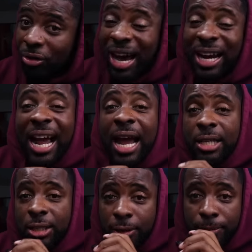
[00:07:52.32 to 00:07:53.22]
know how to
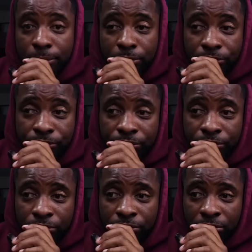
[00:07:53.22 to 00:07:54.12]
ask.
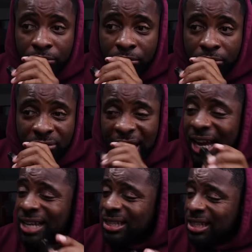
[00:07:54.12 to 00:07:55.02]
Now,
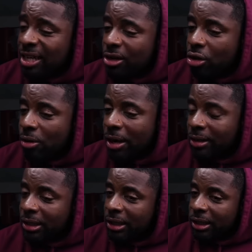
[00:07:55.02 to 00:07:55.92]
I ain't saying go
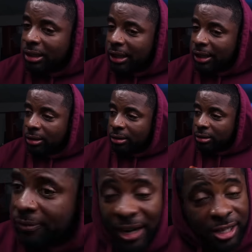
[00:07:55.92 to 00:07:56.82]
out there and
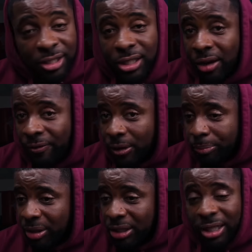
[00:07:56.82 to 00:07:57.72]
find yourself in a
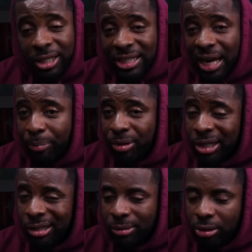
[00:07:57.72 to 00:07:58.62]
P. Diddy type
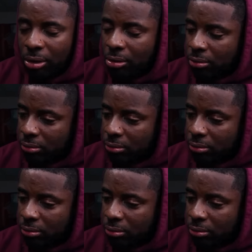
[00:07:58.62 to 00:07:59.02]
predicament. No,